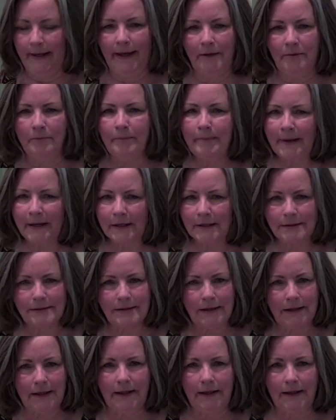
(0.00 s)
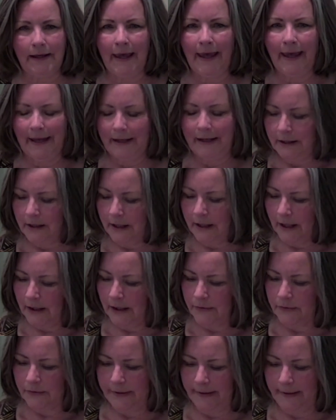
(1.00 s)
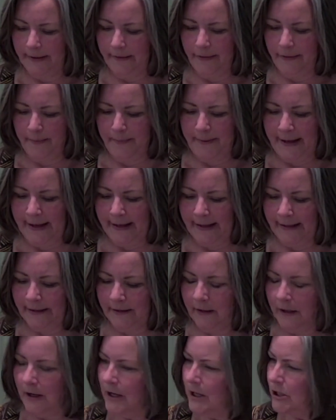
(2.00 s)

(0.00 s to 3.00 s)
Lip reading: and mixing and coloring the pane.